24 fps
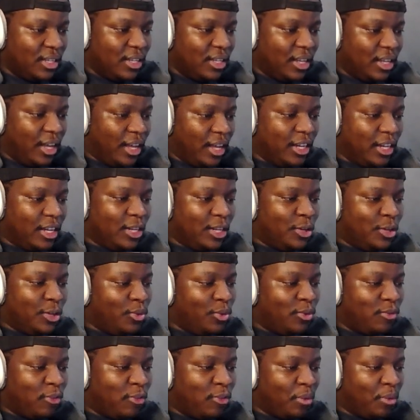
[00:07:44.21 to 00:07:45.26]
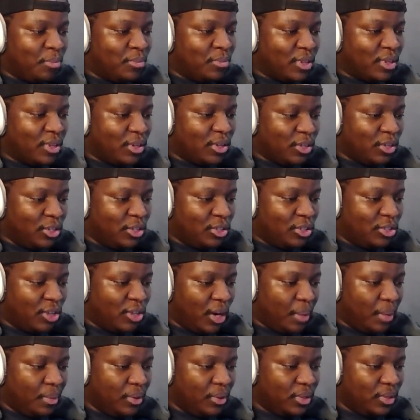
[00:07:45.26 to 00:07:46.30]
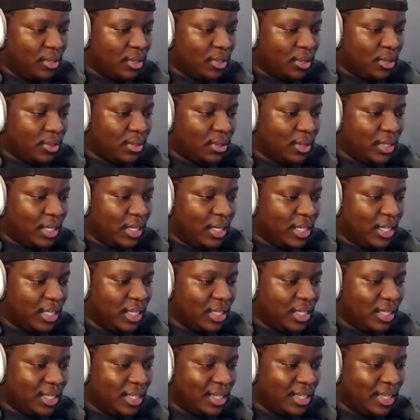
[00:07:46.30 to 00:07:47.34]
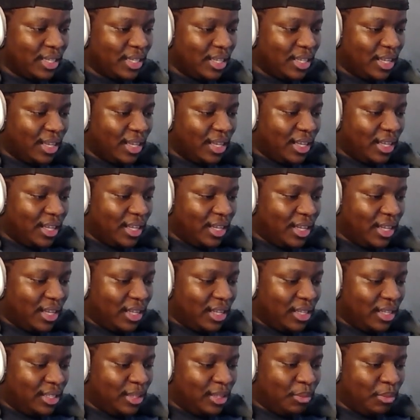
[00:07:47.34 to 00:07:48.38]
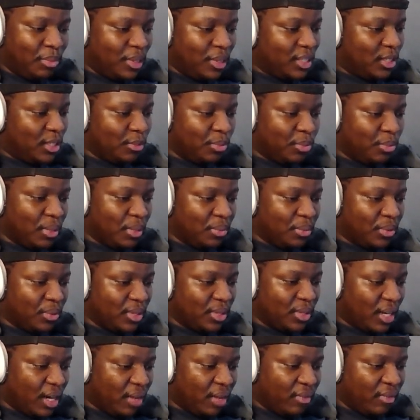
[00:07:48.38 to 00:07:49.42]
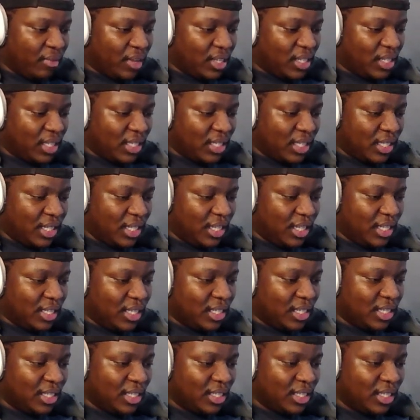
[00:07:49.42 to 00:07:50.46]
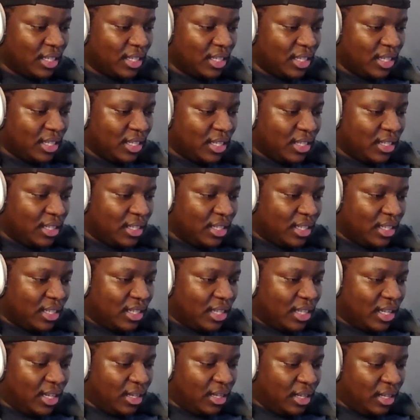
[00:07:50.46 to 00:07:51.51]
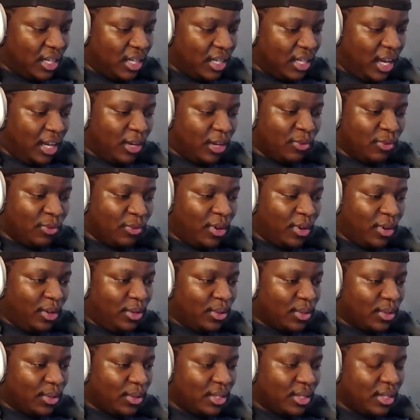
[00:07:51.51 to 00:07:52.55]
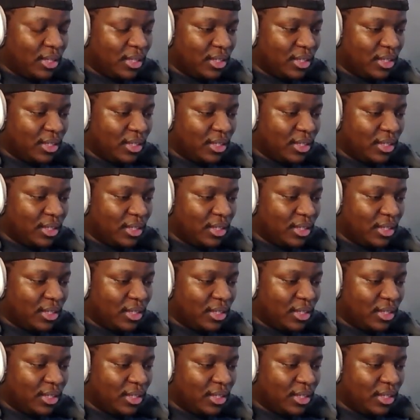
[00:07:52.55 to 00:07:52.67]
And the dude from The Good Trouble is also in this. There's a bunch of people that I've actually seen in other roles.